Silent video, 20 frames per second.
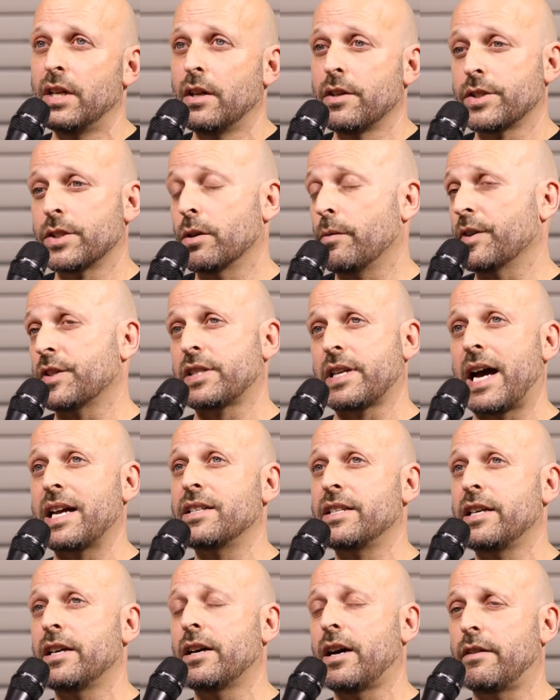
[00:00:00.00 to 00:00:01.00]
so this
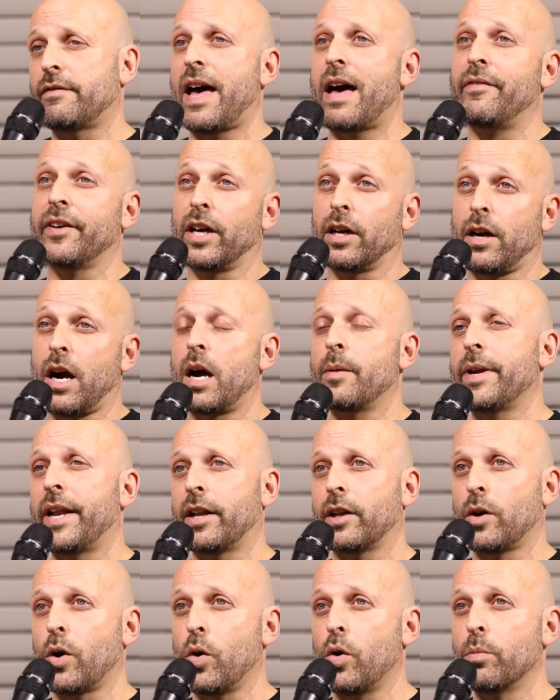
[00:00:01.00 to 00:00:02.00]
idea of having a
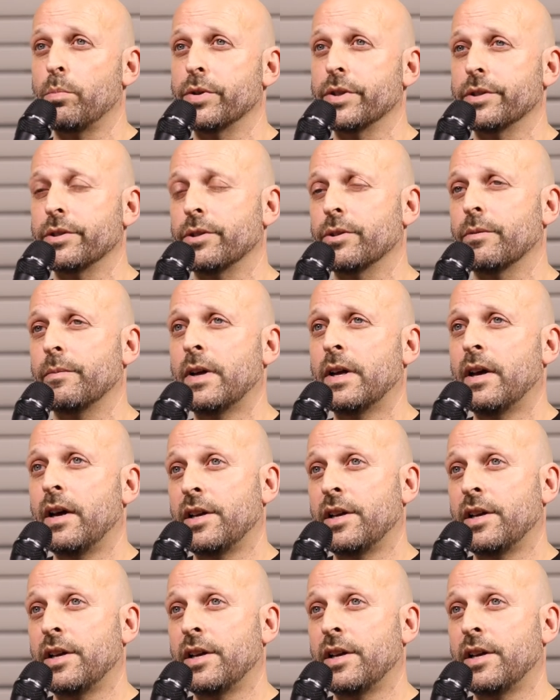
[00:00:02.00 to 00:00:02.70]
carbonated cold brew